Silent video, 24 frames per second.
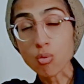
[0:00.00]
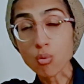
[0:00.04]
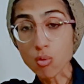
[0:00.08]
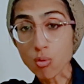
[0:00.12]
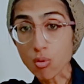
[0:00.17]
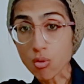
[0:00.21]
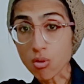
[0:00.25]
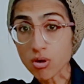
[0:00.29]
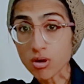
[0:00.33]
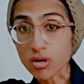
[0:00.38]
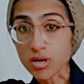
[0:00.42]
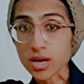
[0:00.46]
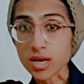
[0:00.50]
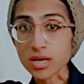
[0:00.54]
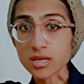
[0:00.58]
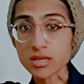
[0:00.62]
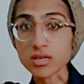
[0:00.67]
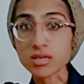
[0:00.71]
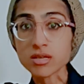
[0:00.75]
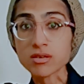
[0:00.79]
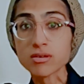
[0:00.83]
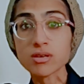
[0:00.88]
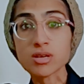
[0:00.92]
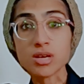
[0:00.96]
or
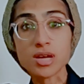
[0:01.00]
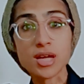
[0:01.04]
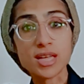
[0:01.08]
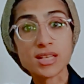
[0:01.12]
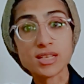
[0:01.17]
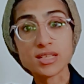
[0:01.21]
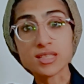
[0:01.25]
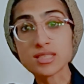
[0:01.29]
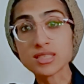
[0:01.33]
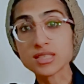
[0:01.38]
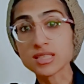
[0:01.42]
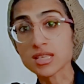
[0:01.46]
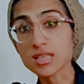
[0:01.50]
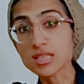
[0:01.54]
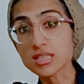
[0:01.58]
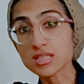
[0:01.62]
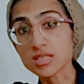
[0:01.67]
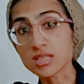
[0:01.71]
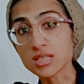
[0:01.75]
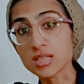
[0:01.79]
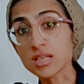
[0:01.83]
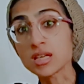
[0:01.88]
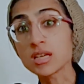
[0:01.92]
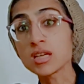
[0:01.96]
under
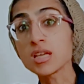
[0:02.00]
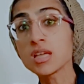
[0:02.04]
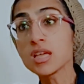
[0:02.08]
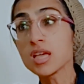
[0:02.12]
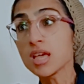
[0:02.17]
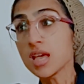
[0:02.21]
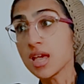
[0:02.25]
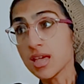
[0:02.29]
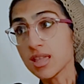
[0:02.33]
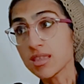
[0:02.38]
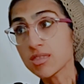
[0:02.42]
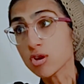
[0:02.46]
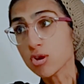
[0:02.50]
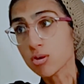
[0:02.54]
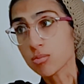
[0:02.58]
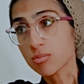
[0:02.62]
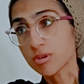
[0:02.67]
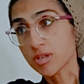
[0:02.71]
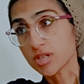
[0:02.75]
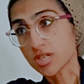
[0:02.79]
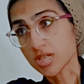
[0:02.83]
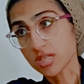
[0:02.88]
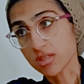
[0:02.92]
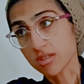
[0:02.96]
anesthesia in the
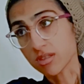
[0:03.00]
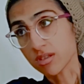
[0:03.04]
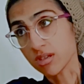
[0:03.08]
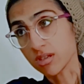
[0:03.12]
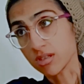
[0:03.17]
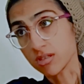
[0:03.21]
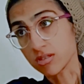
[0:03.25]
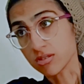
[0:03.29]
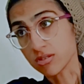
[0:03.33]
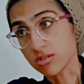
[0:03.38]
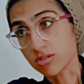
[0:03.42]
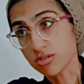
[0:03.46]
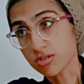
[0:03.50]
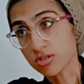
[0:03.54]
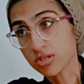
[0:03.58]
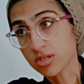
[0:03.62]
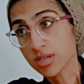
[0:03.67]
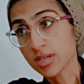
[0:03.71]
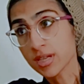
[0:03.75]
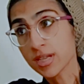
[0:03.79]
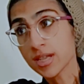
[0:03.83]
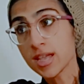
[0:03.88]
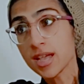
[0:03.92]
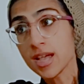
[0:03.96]
operating theaters.
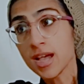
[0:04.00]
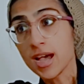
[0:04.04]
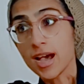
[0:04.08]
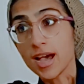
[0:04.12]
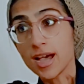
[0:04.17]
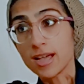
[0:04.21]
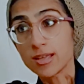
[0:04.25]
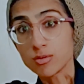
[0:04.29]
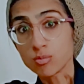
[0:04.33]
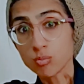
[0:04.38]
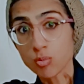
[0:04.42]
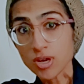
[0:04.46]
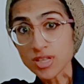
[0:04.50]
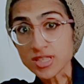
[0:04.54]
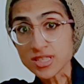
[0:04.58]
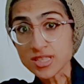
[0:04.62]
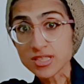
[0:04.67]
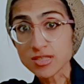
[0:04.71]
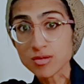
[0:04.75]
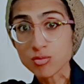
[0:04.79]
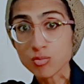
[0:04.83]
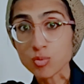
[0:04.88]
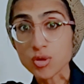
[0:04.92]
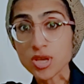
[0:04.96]
And
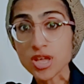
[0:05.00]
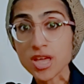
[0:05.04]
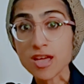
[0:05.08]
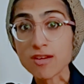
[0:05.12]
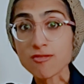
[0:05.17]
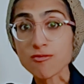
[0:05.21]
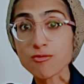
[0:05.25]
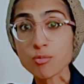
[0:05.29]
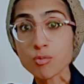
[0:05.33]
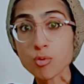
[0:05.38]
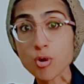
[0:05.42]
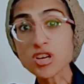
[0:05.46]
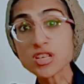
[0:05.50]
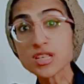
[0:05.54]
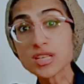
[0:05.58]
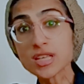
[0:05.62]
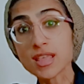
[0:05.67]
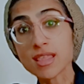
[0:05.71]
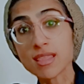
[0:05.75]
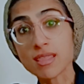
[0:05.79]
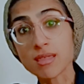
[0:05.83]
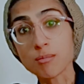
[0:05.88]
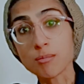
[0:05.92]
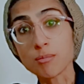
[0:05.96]
once we have brought
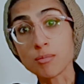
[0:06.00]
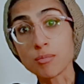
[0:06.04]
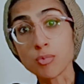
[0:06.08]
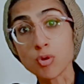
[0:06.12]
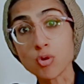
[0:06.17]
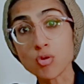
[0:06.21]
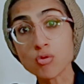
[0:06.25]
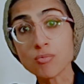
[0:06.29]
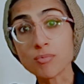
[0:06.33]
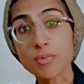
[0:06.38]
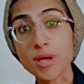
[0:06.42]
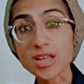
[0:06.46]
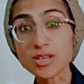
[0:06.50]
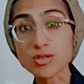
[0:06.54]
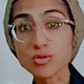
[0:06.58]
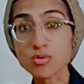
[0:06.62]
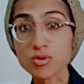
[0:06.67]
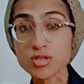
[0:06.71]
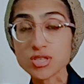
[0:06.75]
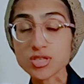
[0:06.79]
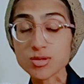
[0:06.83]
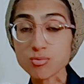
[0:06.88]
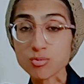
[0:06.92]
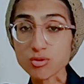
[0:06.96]
the bone back to
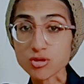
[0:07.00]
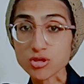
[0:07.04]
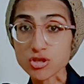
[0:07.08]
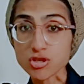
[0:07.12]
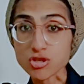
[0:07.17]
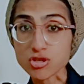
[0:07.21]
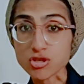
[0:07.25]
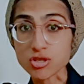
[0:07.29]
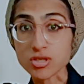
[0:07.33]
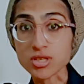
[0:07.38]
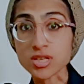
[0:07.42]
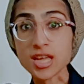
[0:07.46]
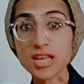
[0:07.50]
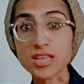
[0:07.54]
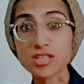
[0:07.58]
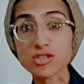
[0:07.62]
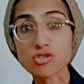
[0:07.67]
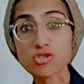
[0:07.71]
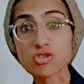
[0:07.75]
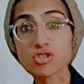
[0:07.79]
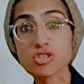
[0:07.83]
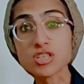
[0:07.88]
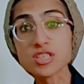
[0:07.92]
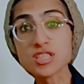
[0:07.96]
its position,
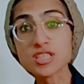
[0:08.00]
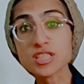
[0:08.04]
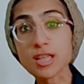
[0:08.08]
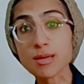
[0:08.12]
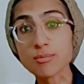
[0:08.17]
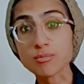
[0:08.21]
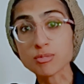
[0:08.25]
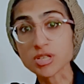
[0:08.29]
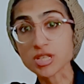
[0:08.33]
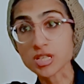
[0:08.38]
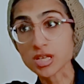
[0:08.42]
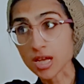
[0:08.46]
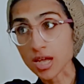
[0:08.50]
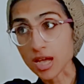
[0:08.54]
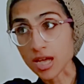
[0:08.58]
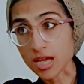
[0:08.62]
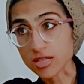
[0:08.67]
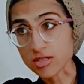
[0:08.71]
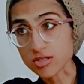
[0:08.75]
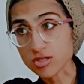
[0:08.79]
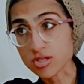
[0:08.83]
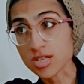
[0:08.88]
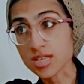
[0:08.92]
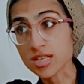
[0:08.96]
it's just kept in a
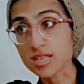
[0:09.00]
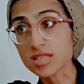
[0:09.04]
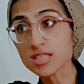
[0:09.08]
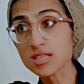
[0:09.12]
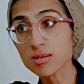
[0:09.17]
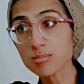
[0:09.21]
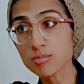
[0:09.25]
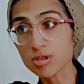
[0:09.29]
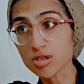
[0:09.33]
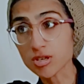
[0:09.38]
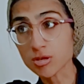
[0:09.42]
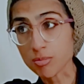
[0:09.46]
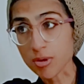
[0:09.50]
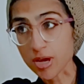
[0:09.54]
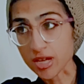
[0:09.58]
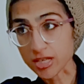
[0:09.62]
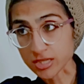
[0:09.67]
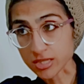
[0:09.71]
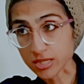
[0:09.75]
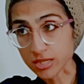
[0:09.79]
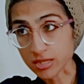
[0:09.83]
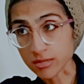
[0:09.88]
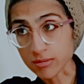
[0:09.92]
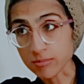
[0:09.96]
cast in a similar
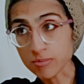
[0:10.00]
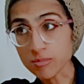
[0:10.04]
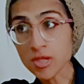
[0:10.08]
pattern